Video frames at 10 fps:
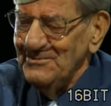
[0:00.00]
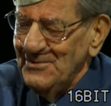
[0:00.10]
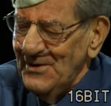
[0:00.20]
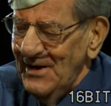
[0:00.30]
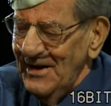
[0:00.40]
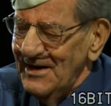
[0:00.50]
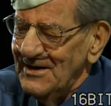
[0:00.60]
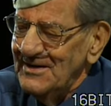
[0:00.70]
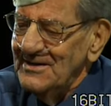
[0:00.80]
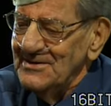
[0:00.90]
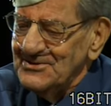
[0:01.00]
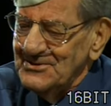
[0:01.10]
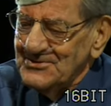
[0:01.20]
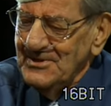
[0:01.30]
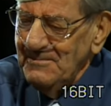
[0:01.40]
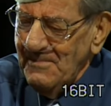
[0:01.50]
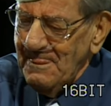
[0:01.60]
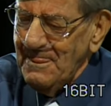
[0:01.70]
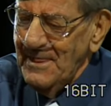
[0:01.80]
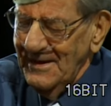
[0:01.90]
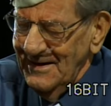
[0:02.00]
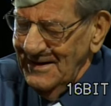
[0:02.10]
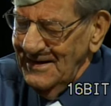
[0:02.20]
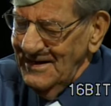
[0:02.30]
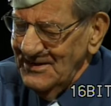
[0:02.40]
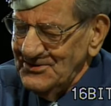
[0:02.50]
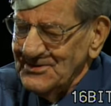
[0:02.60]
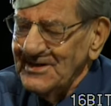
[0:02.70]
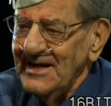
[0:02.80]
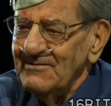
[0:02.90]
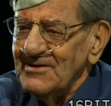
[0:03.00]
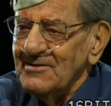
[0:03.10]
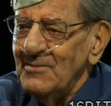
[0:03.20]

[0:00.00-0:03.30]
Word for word: Uh, I said, Snip, I says, can I have a little money?